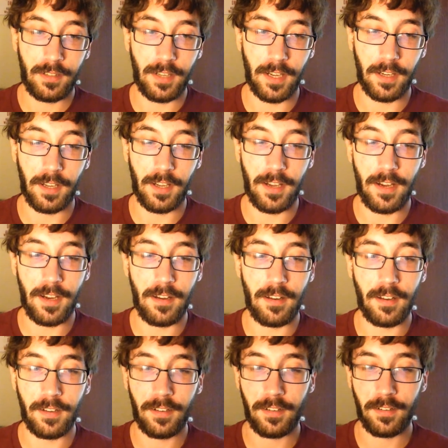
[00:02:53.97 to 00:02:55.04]

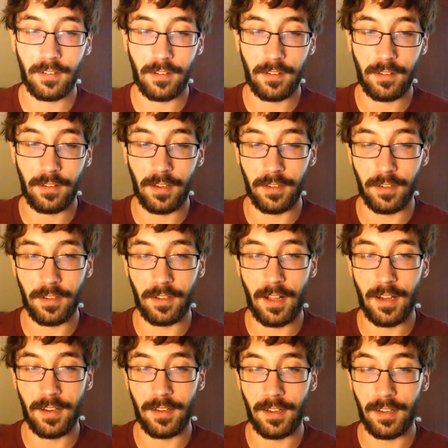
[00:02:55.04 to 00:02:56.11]
Decade, and
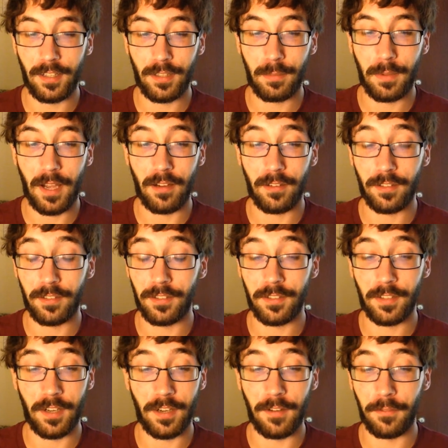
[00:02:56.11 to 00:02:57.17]
Klondike's
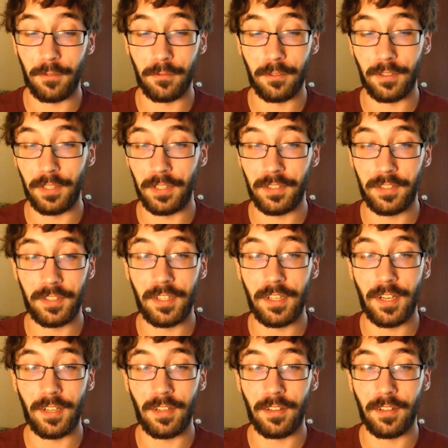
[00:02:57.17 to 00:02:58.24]
pouches. I never really
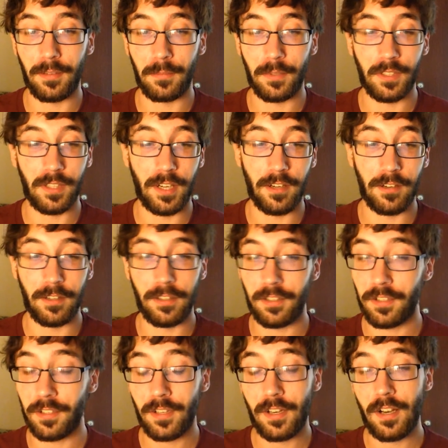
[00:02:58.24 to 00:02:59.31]
see anything but
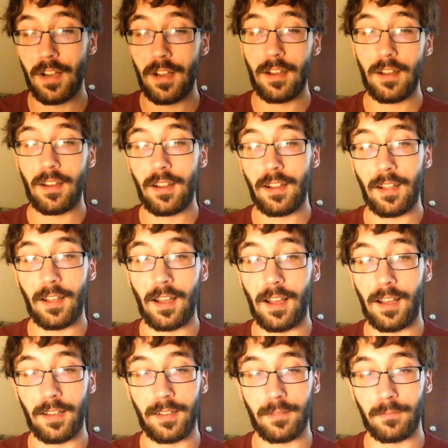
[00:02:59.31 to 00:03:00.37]
Derringer.
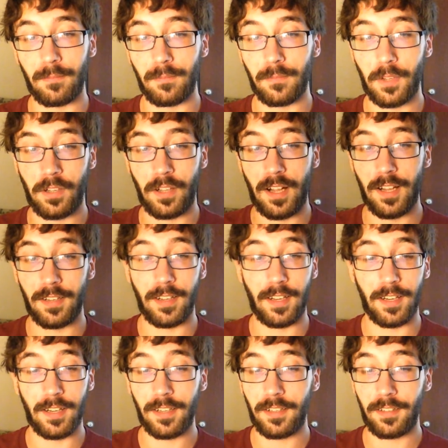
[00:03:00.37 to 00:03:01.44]

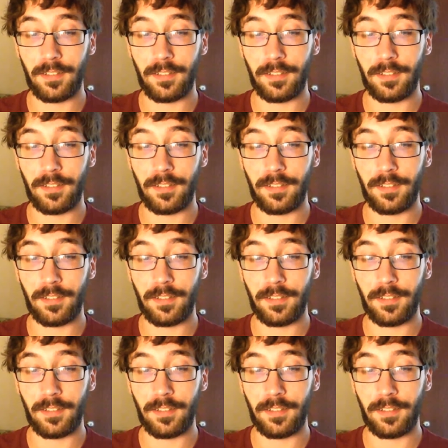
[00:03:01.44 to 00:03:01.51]
Klondike,